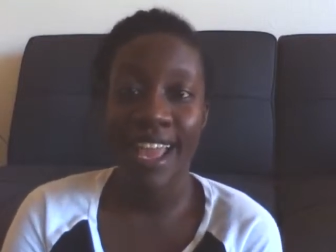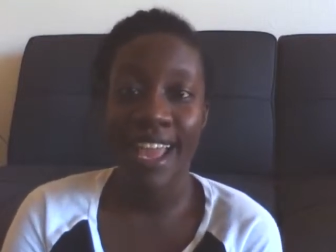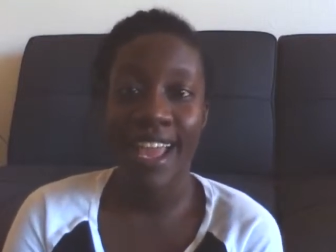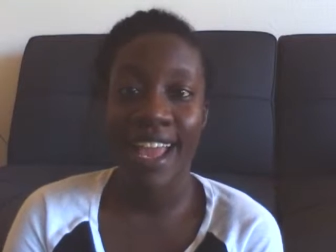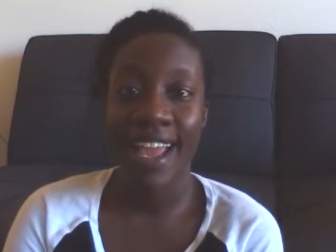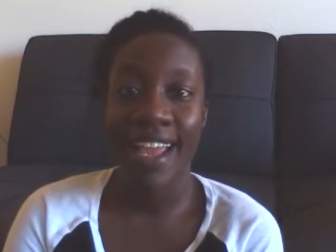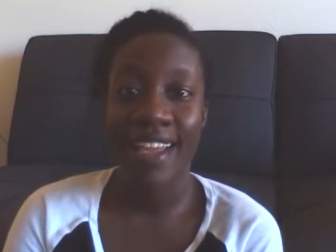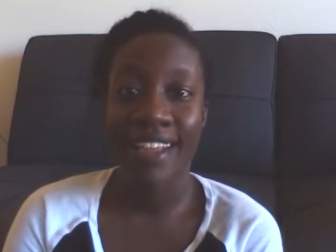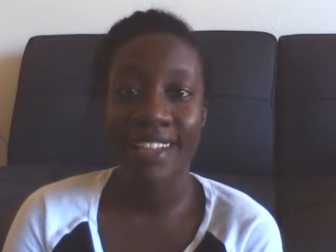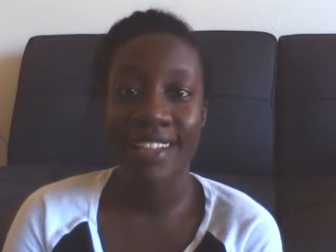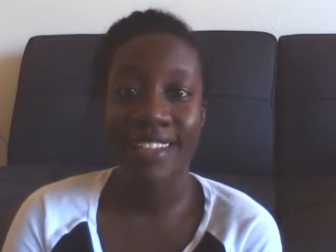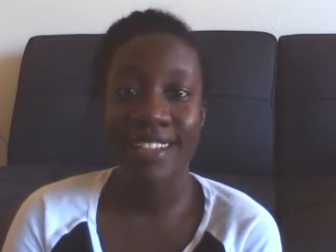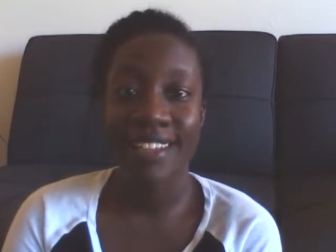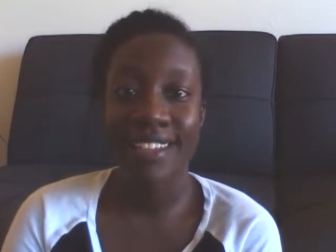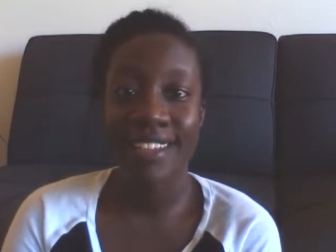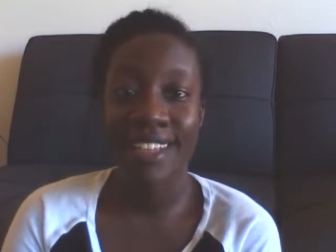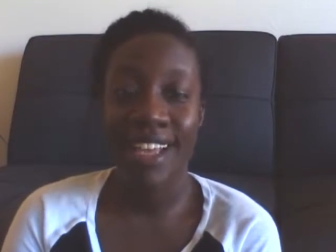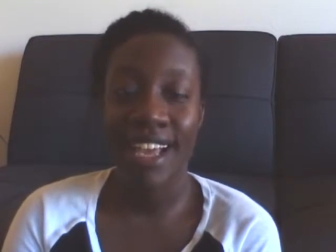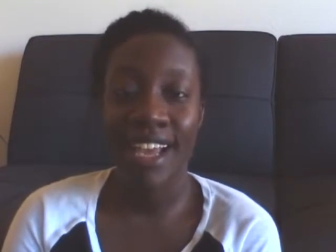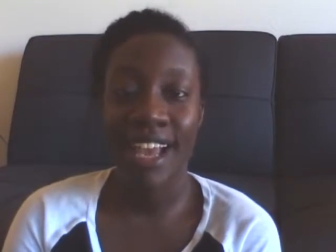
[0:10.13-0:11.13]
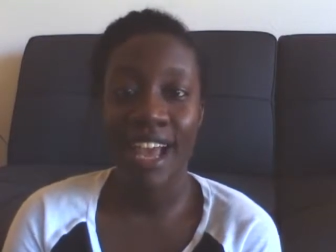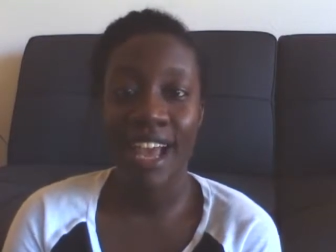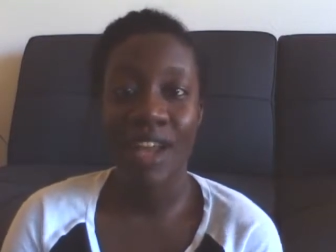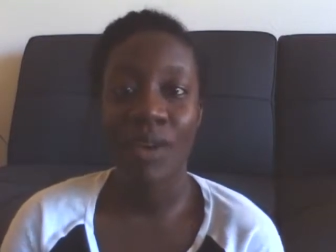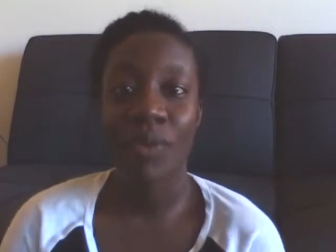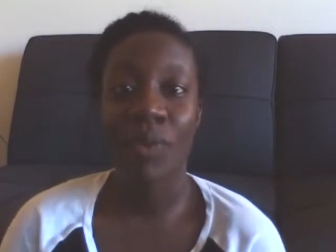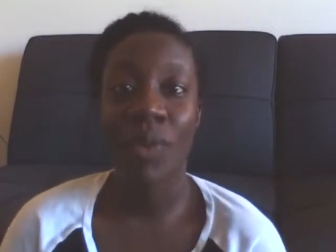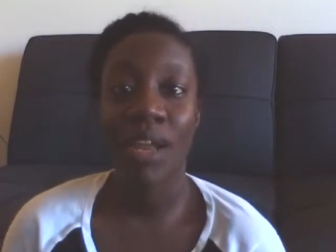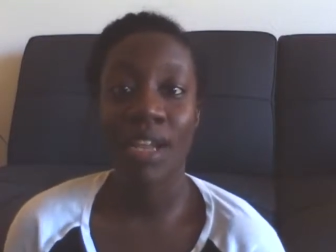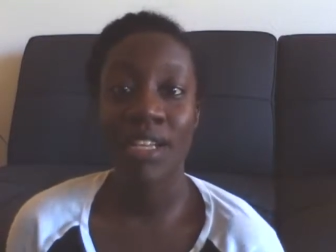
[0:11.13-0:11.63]
and I kind
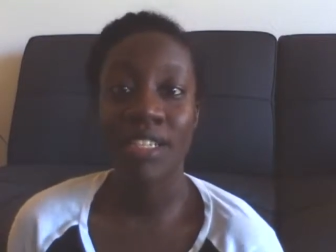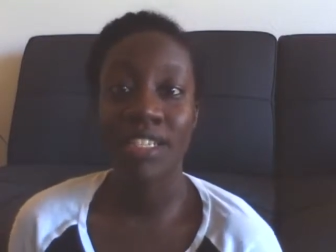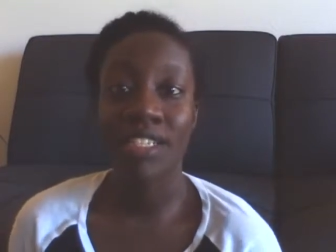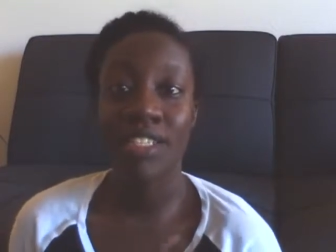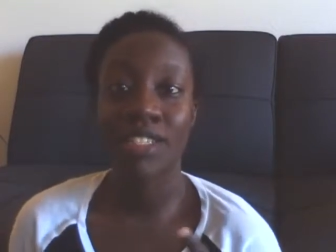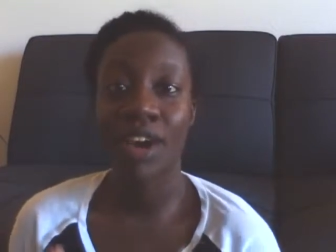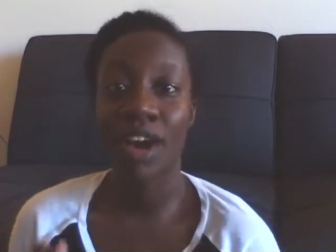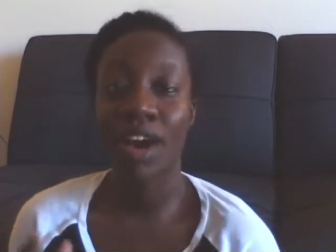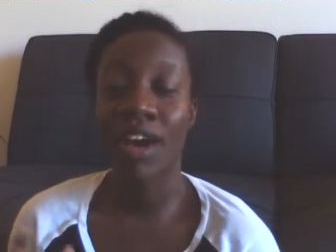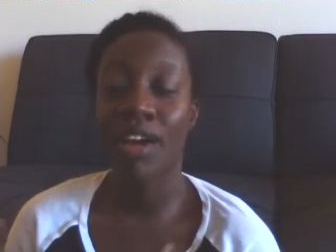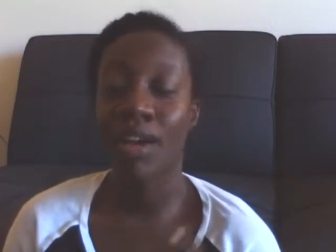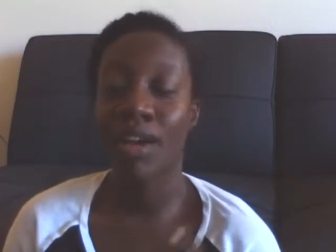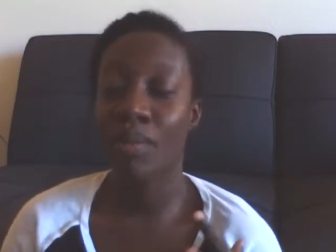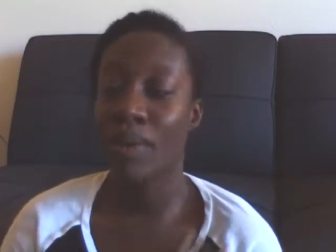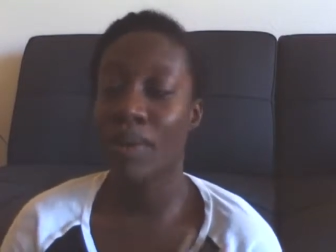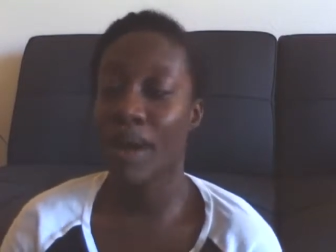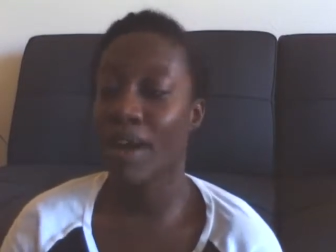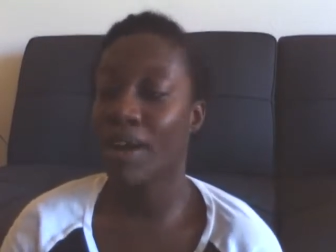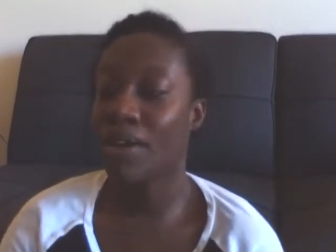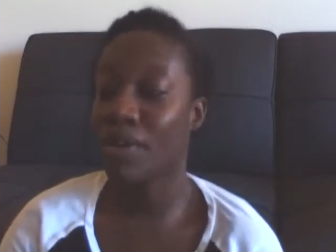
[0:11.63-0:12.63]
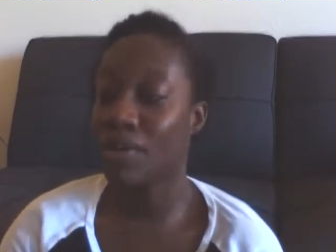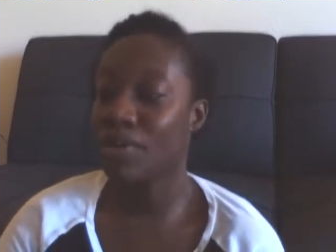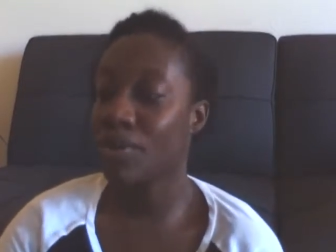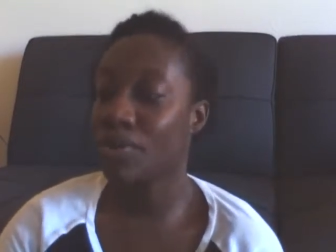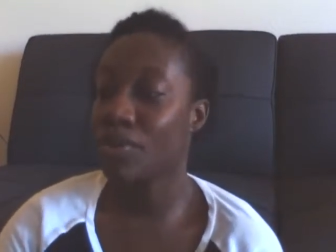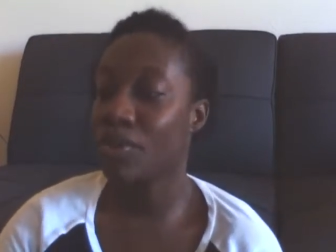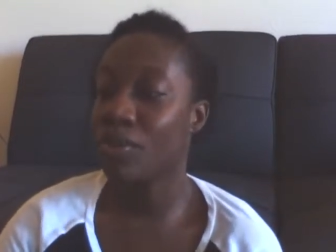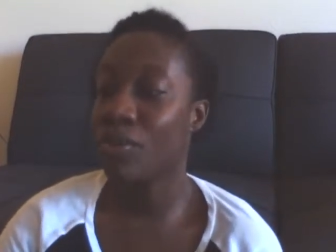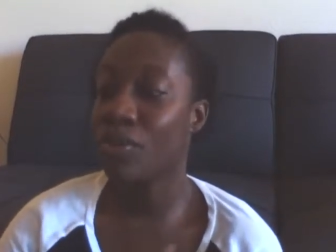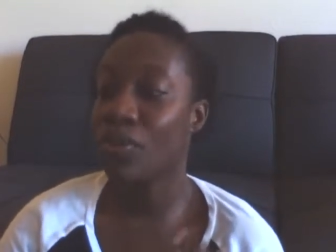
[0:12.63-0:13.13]
of wanted to talk
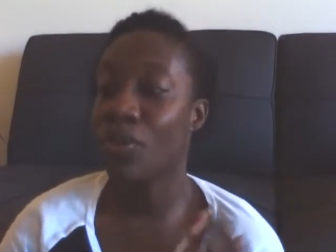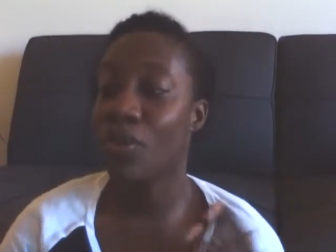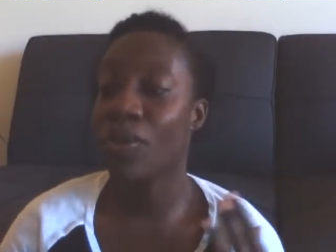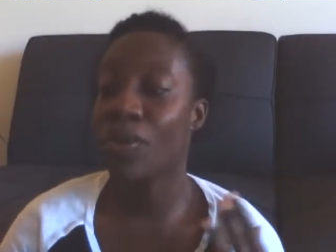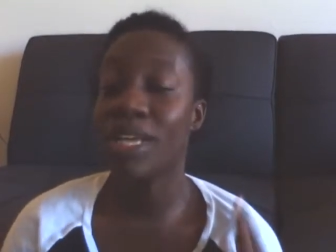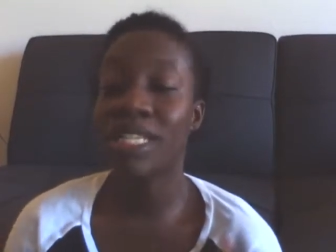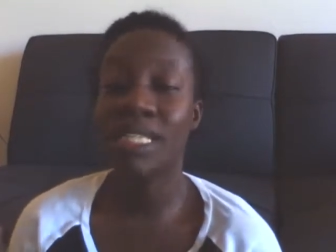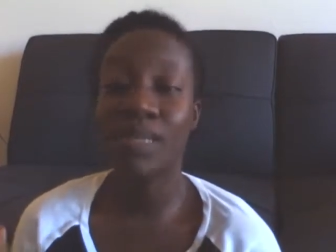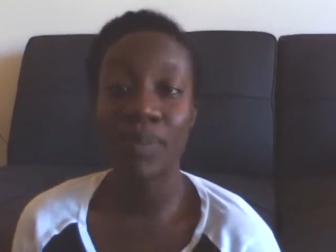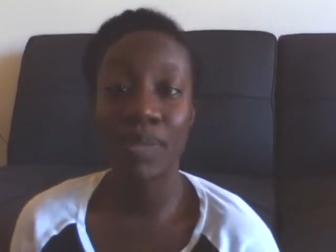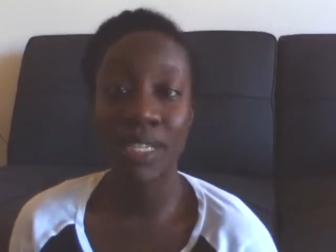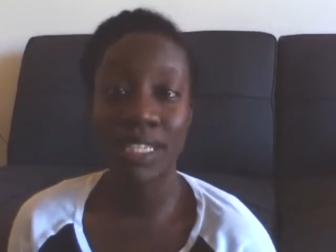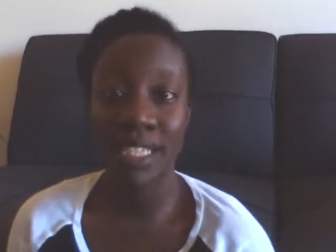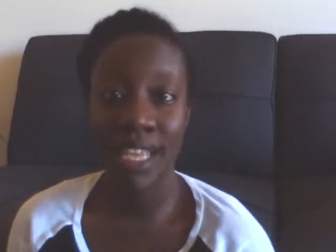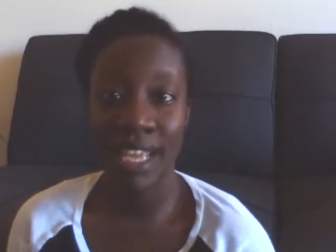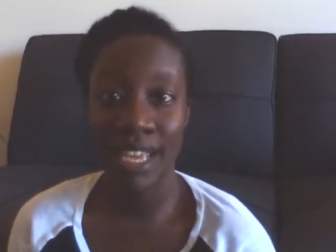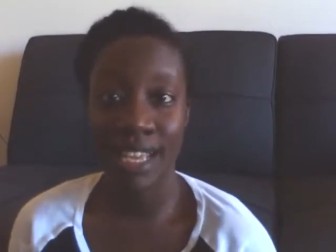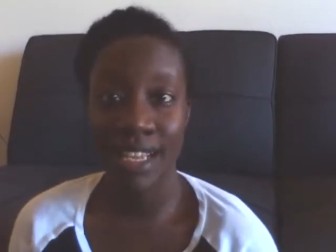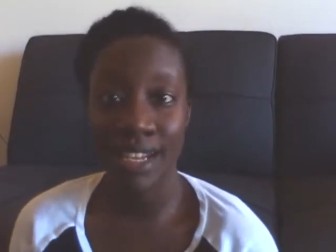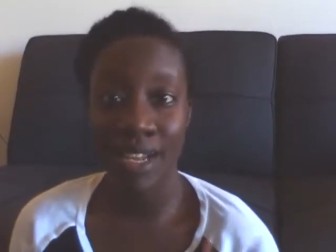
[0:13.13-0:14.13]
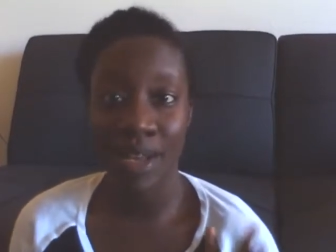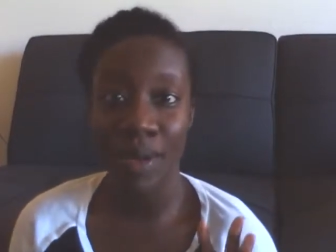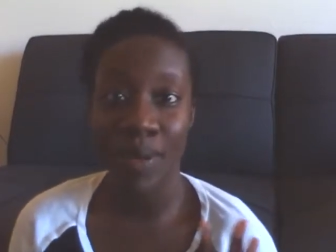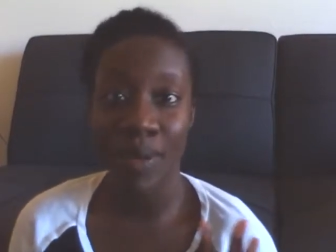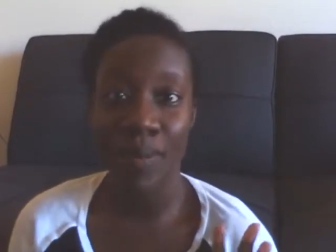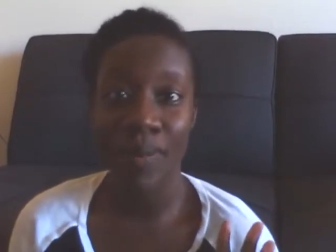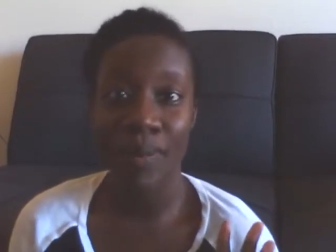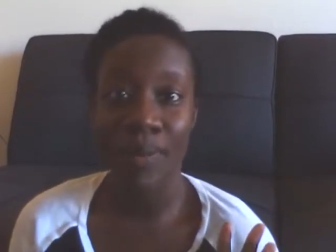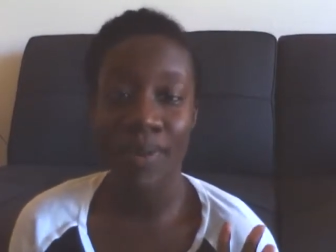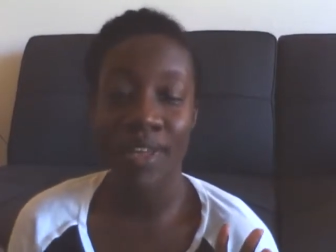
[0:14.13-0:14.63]
about what's been taking
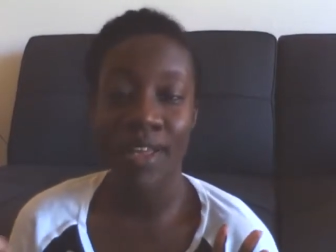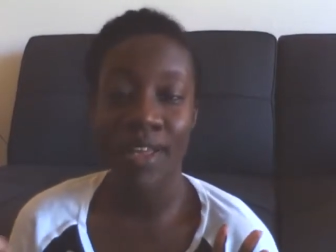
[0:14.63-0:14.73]
up